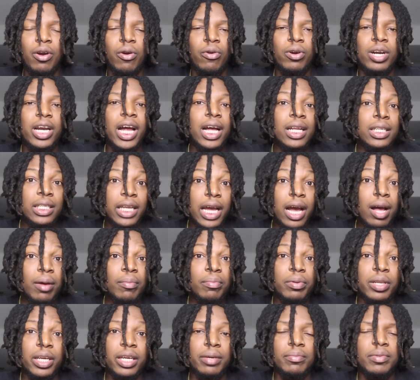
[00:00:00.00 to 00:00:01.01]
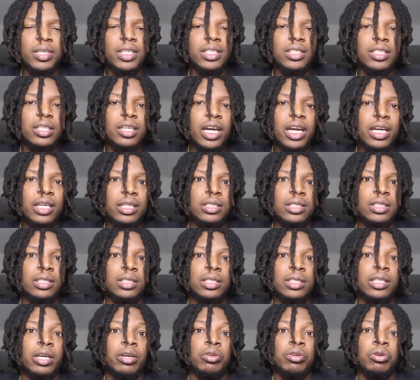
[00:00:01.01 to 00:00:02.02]
or not downplay it, because they're not going to
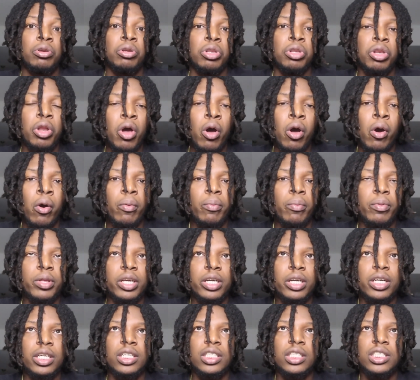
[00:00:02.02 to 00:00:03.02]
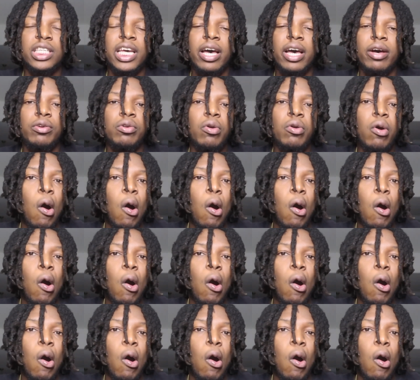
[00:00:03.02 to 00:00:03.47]
just tell you no, but they're going to tell you